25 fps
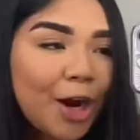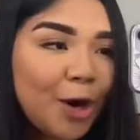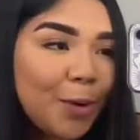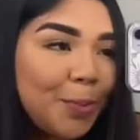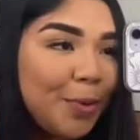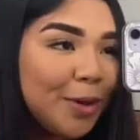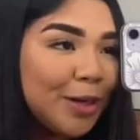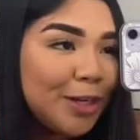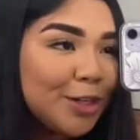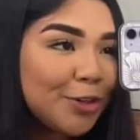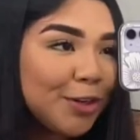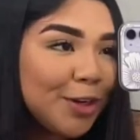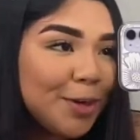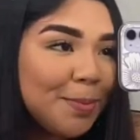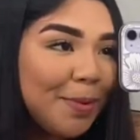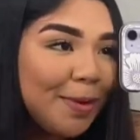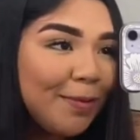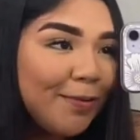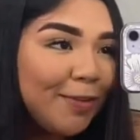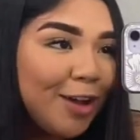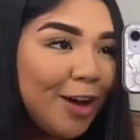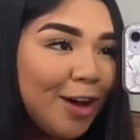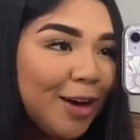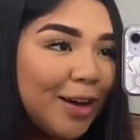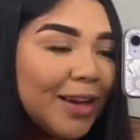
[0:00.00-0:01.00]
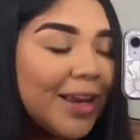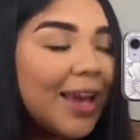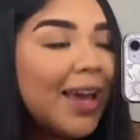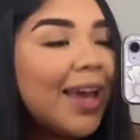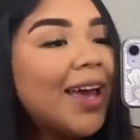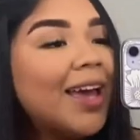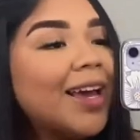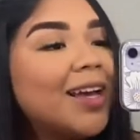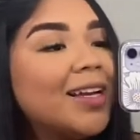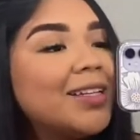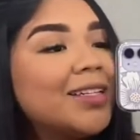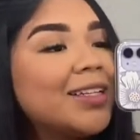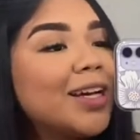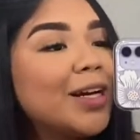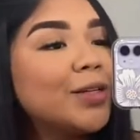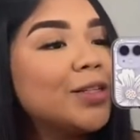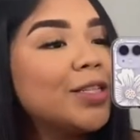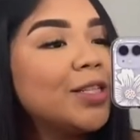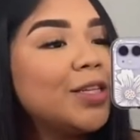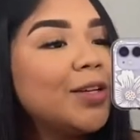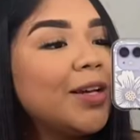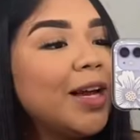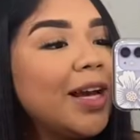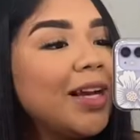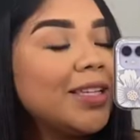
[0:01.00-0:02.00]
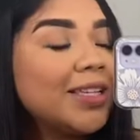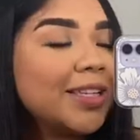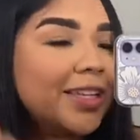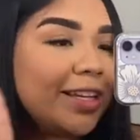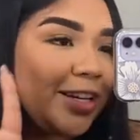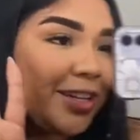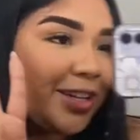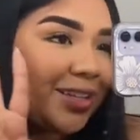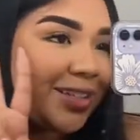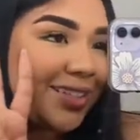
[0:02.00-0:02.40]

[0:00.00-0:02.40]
you're enjoying my vlog and i'll see you guys later